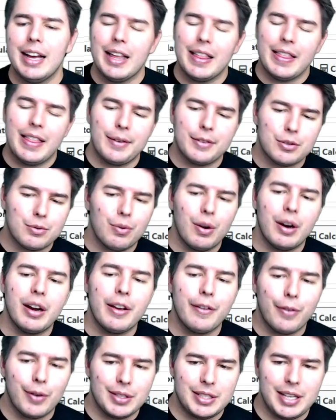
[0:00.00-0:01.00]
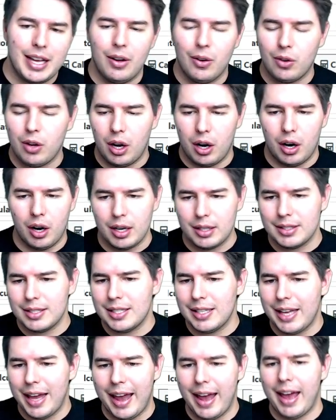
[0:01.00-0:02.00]
that was running Fortell cards
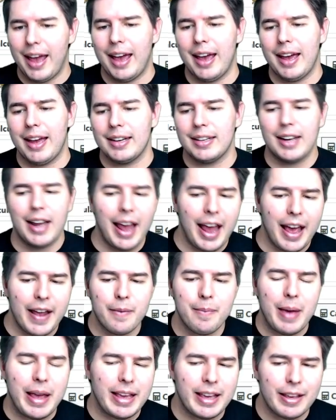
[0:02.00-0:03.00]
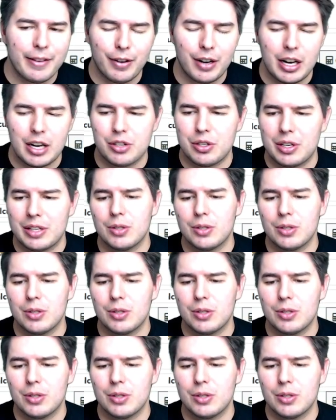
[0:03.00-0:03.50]
and make it fun and interesting.